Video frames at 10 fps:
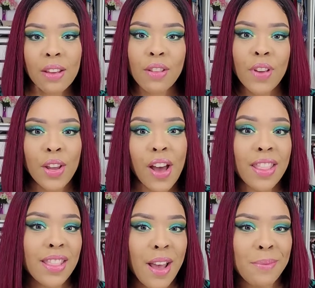give the video a
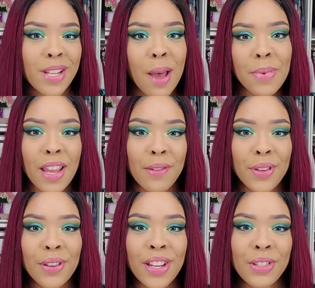thumbs up
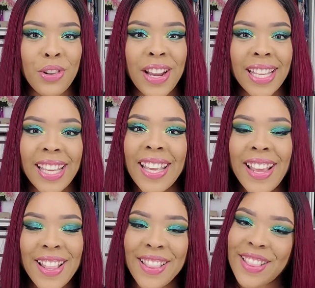if you enjoyed it.
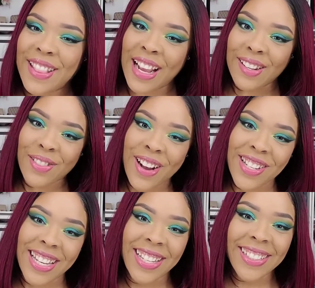Thanks for
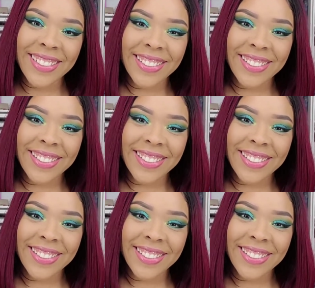watching.